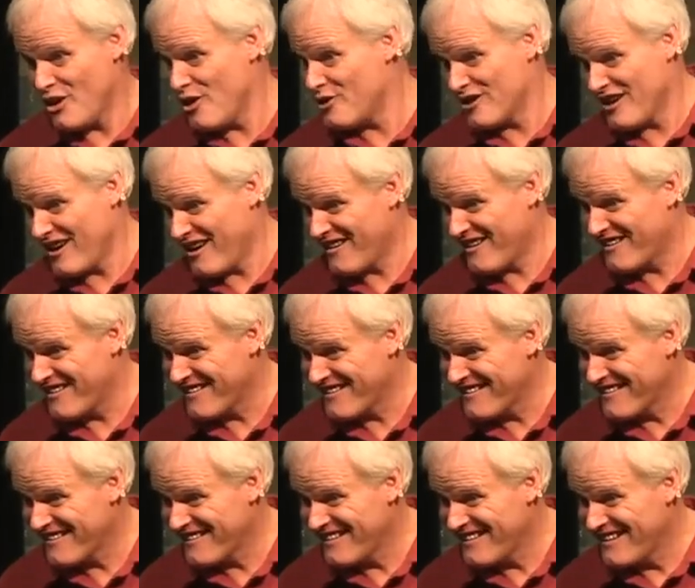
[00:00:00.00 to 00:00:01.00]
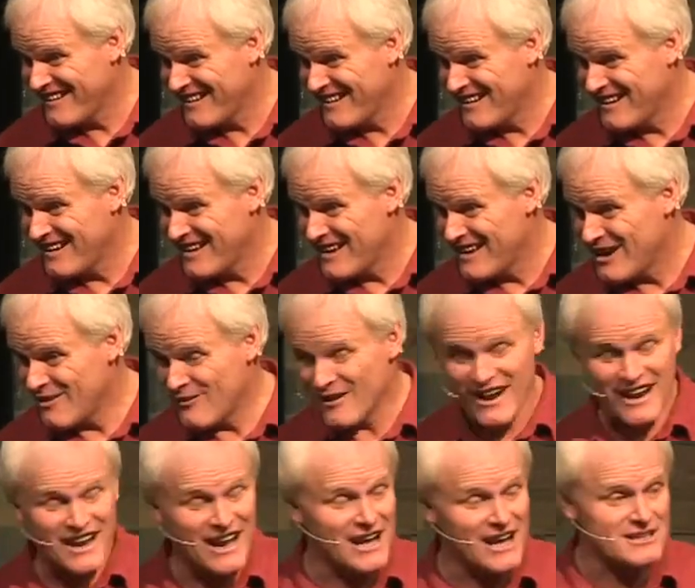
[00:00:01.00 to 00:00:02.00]
okay. And
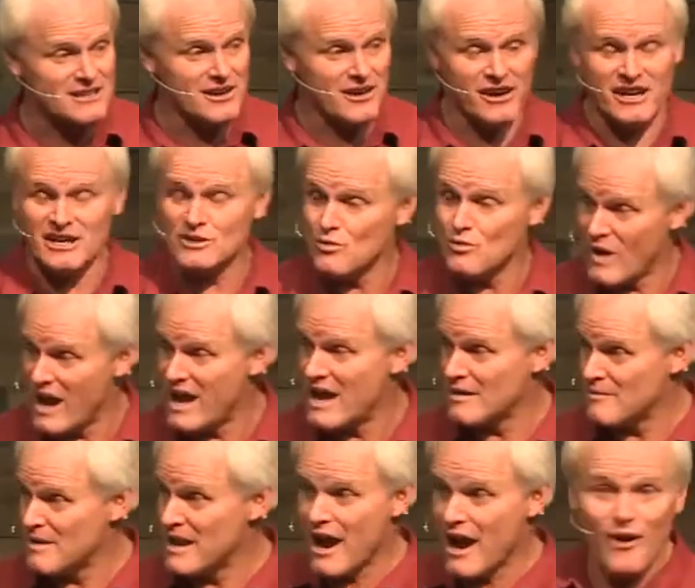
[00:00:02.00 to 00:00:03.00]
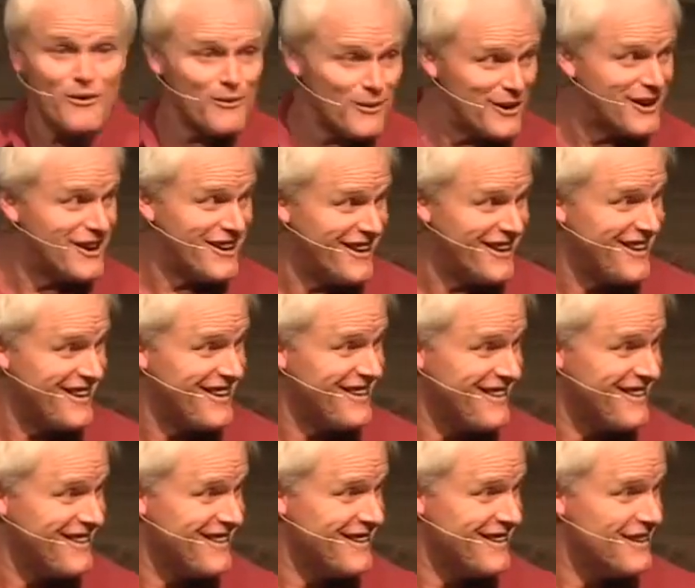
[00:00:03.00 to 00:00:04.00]
when I got there, he's weighing me outwardly.
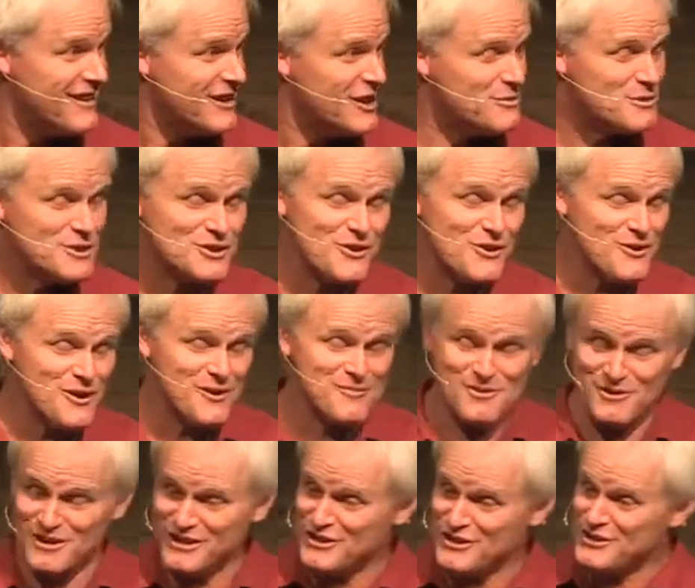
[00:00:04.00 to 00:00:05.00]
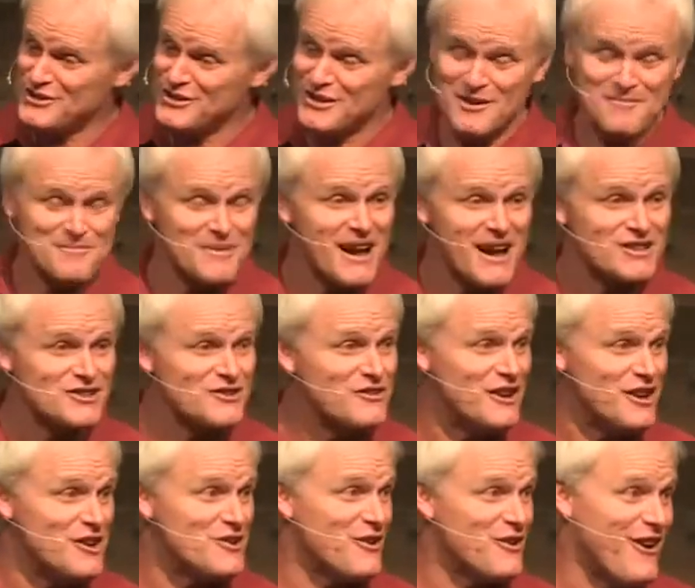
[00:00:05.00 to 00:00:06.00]
He was so humble. He stood up,
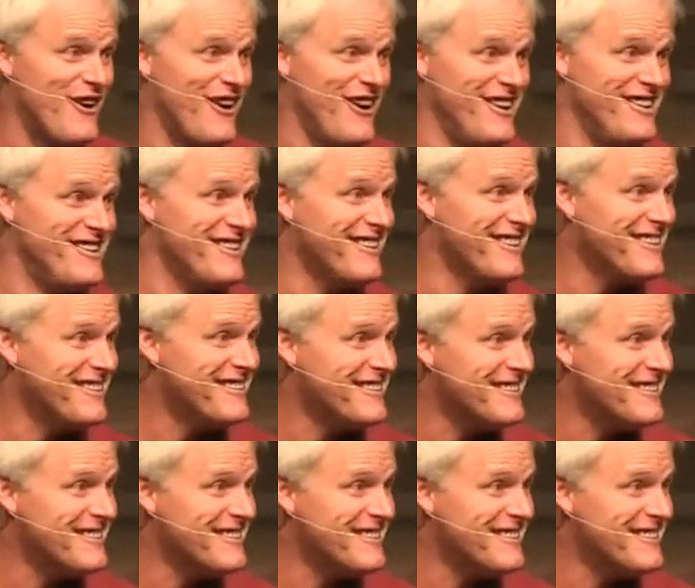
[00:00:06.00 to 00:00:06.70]
Pastor, and he cried.